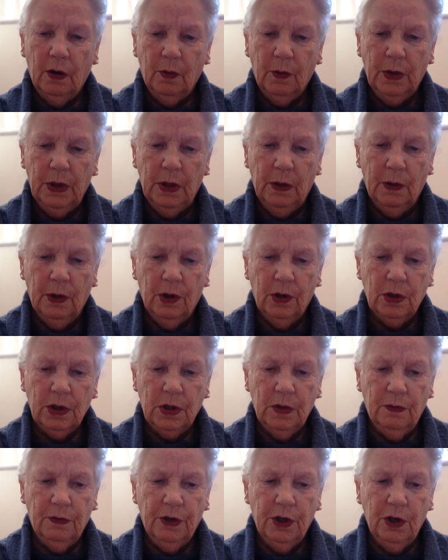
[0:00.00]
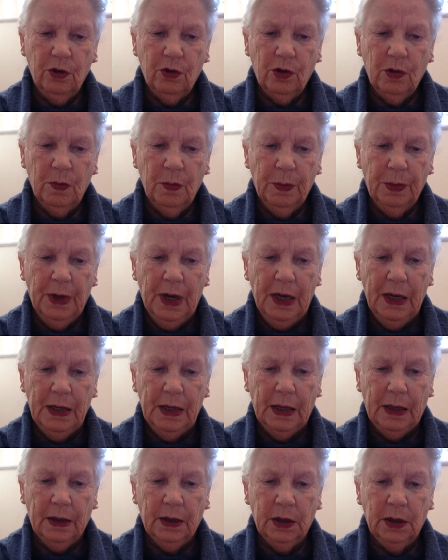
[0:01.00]
where there were lots of children
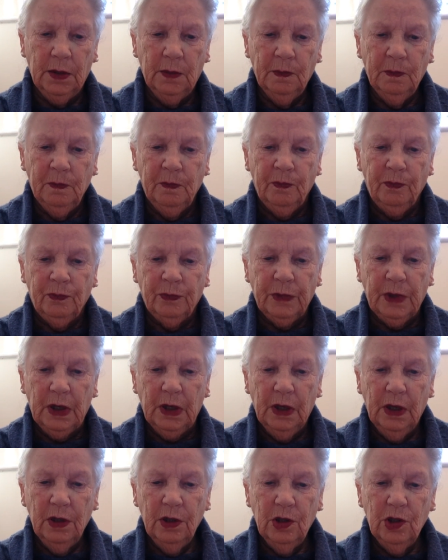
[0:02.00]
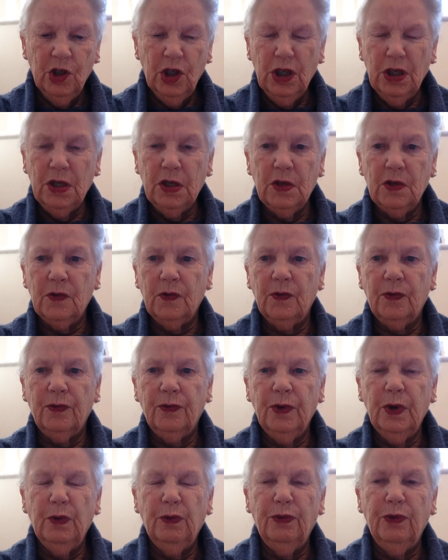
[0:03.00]
playing, and just
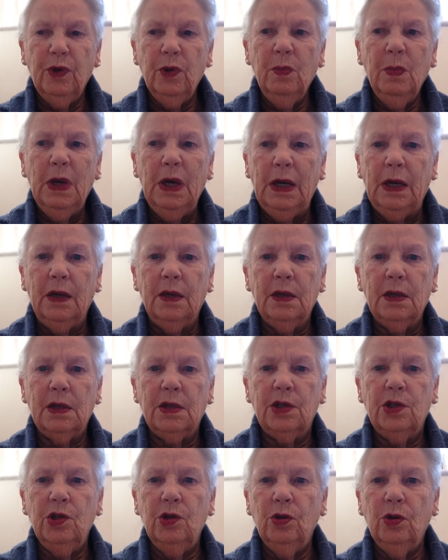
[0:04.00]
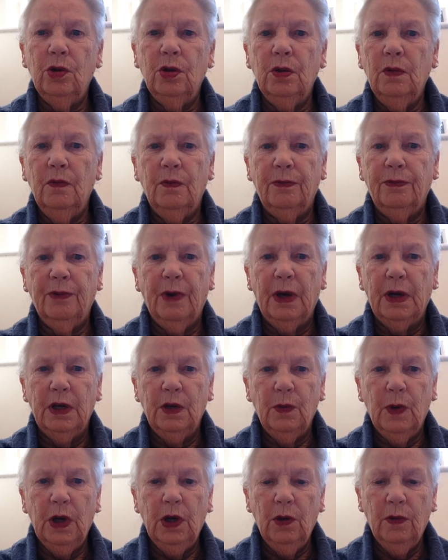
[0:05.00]
for a few minutes you couldn't find
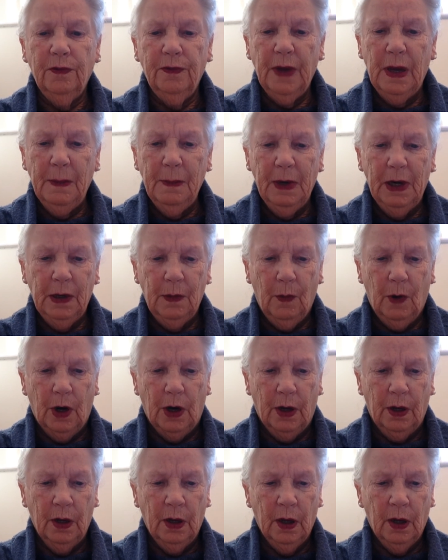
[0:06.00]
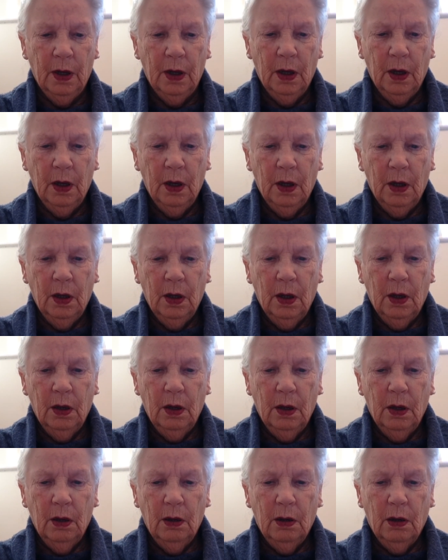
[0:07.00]
where your family were.
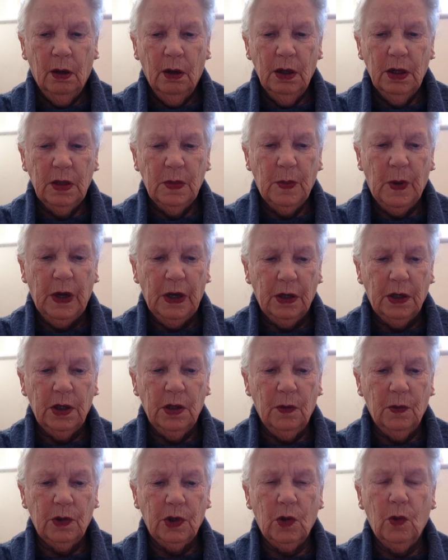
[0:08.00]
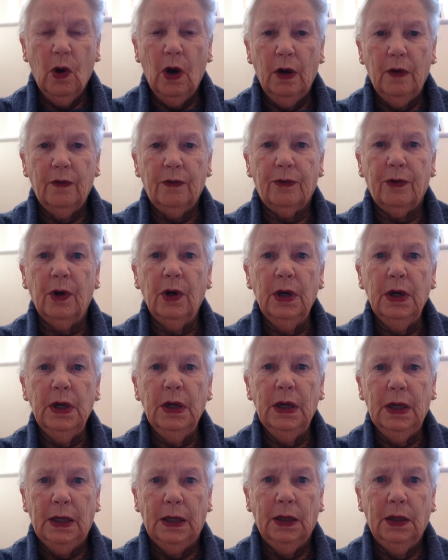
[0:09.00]
I expect it was quite
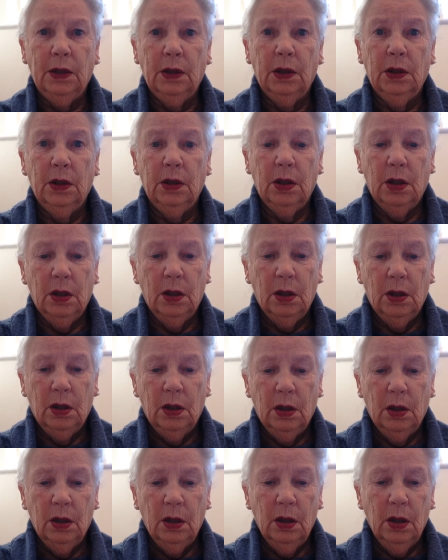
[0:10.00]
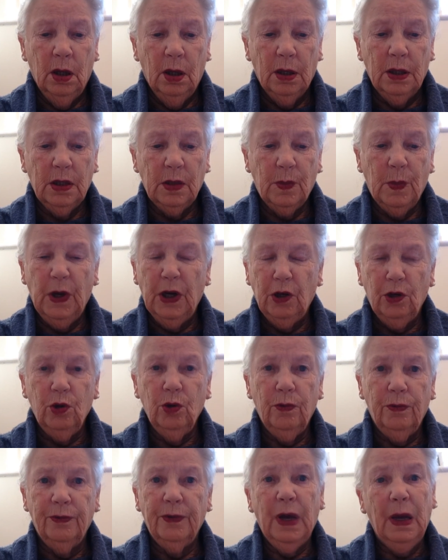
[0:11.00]
frightening. And I expect
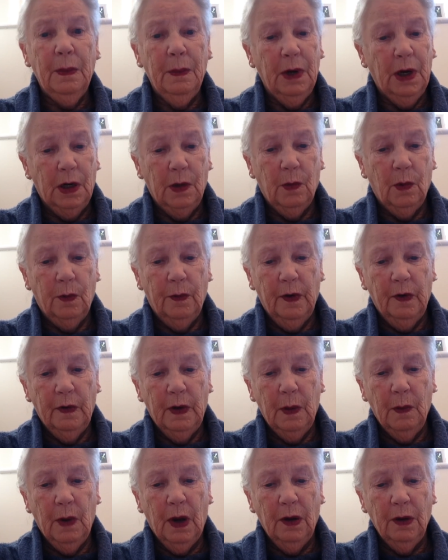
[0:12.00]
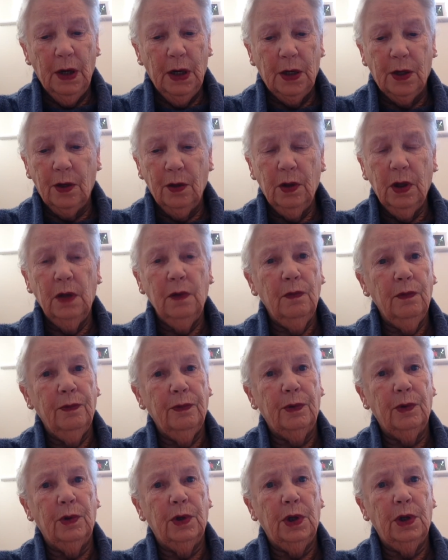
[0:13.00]
your family were very worried looking
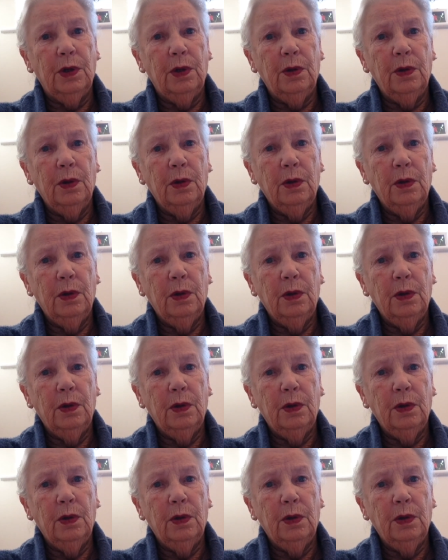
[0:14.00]
for you.